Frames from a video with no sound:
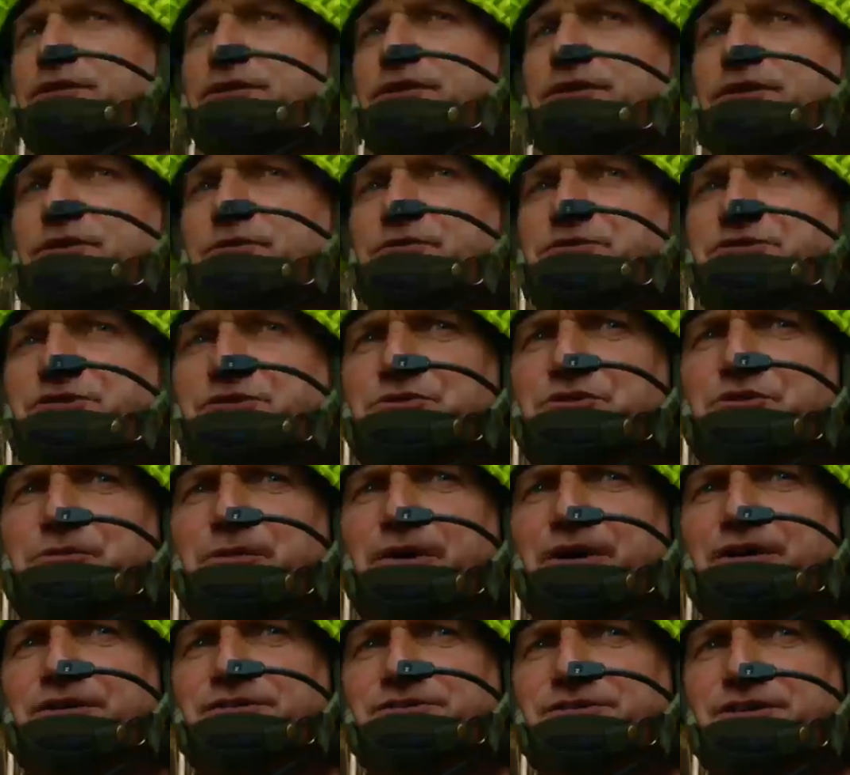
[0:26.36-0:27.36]
Uh, the platoon
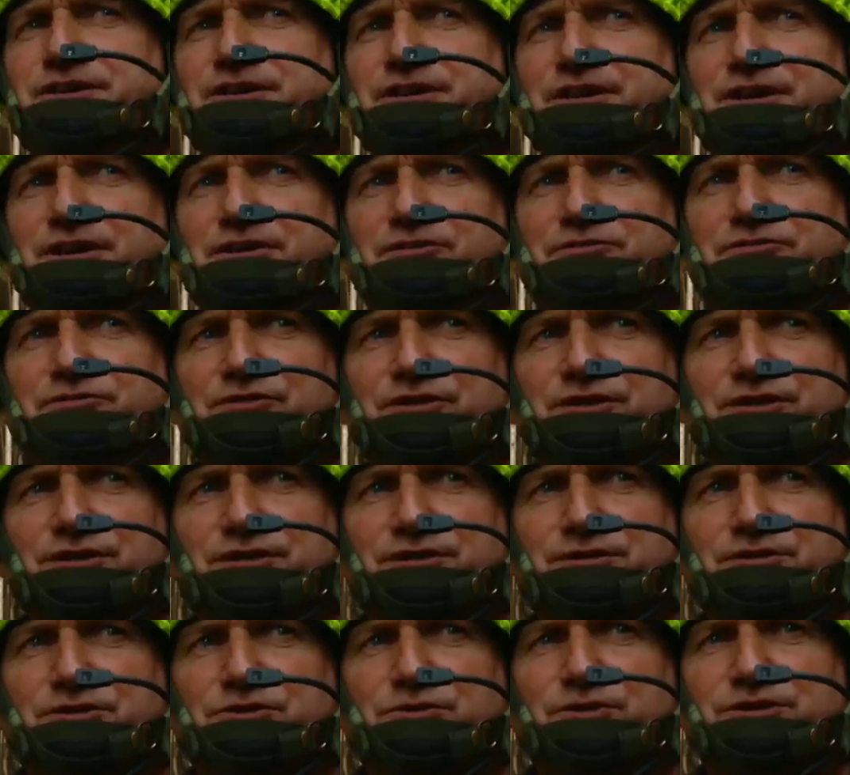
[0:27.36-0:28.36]
commander is going to give uh,
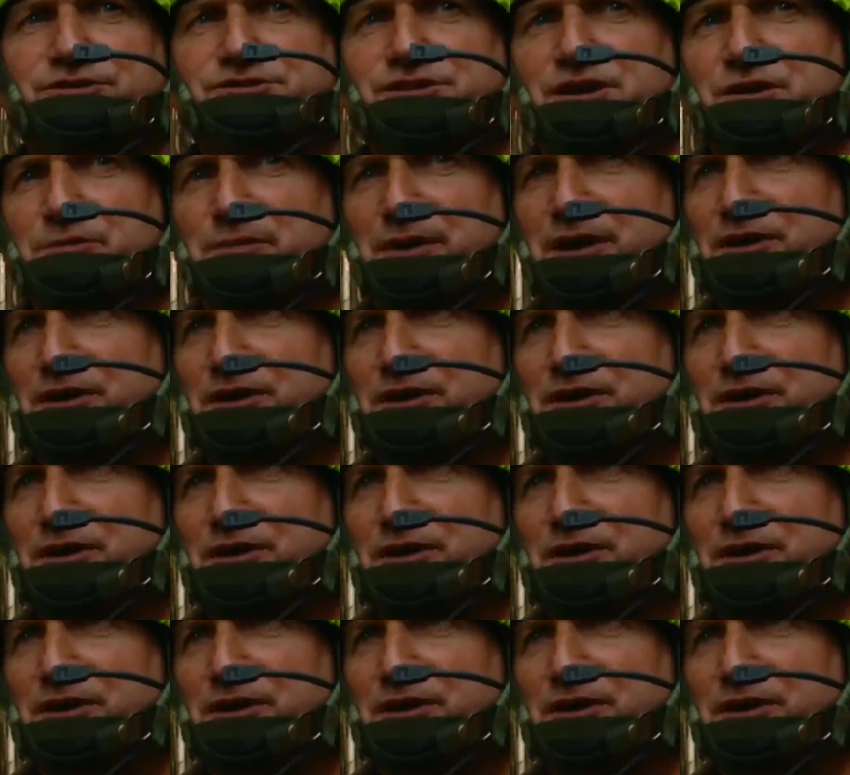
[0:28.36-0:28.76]
a quick set of